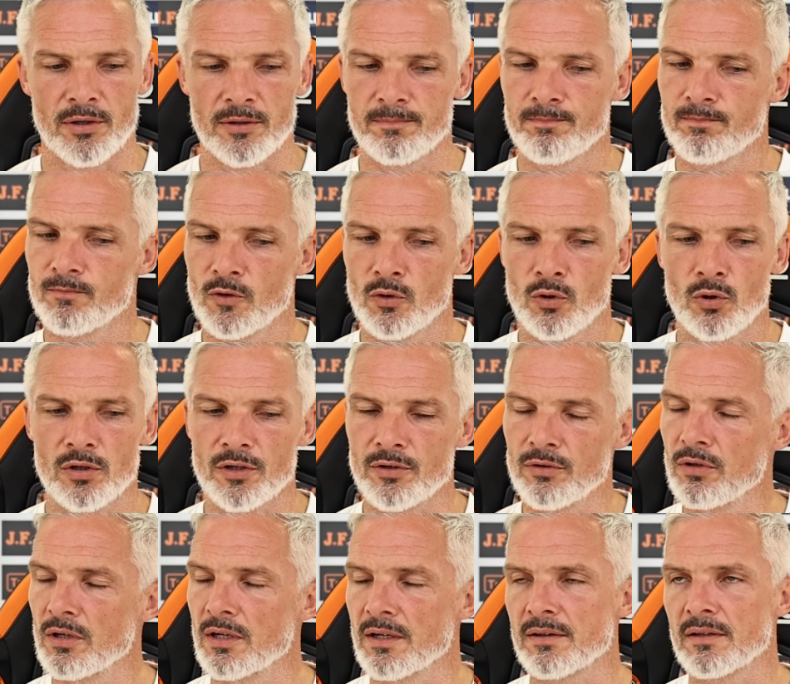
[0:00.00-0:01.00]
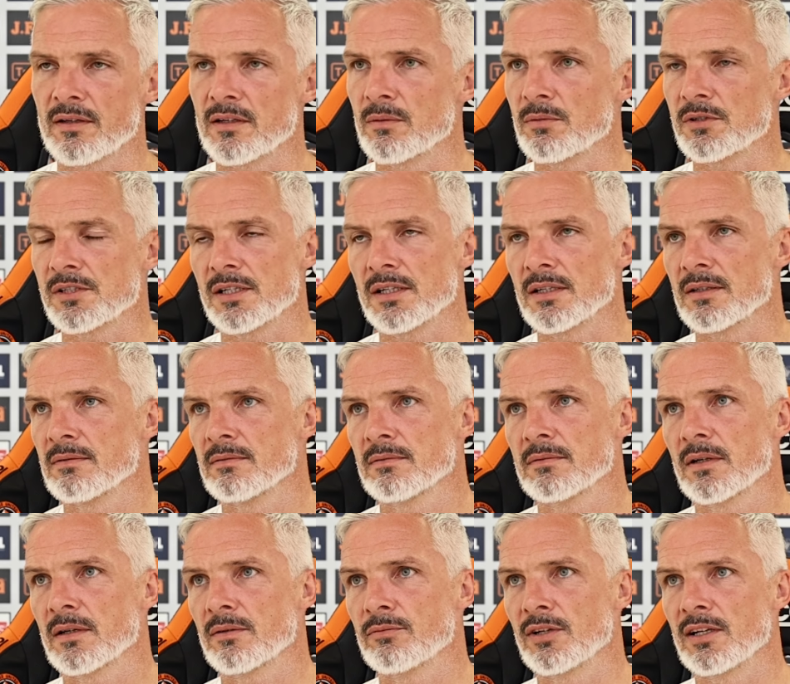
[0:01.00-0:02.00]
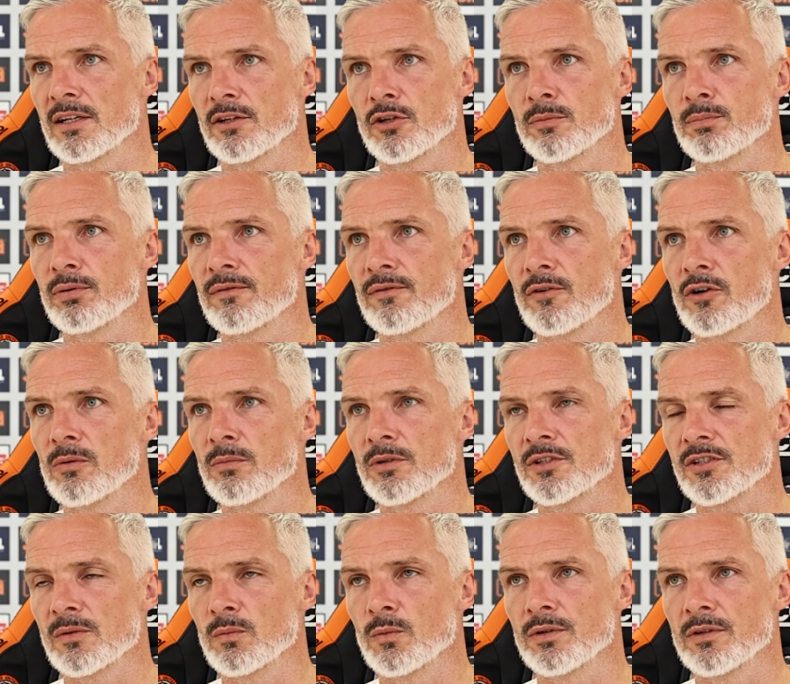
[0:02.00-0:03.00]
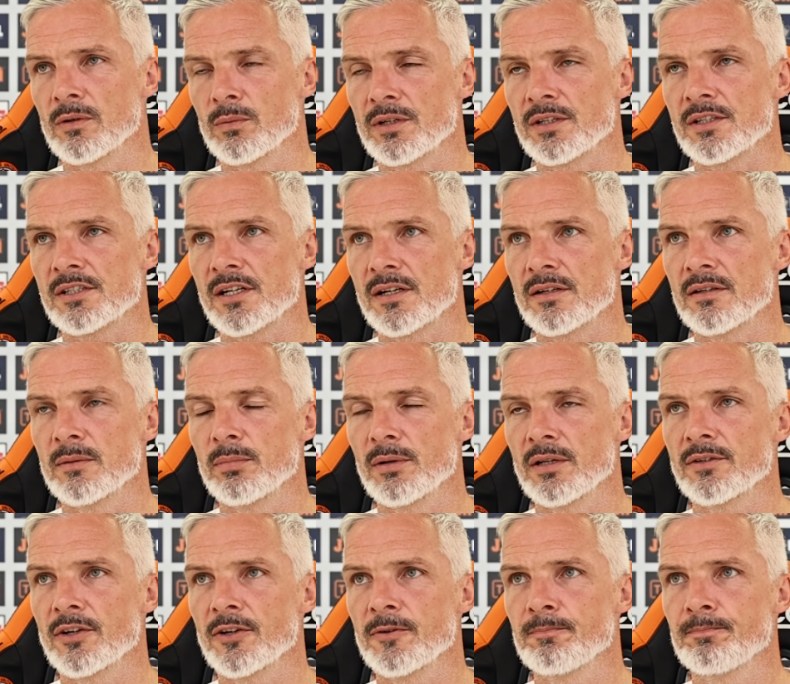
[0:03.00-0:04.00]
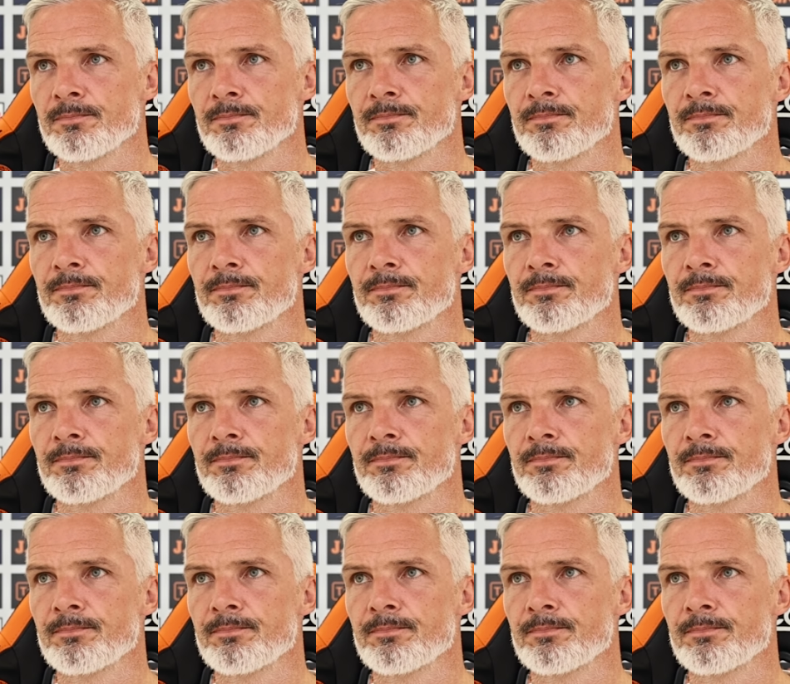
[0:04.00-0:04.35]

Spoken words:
but all in all I think it was a really good performance, and one that we can certainly build on.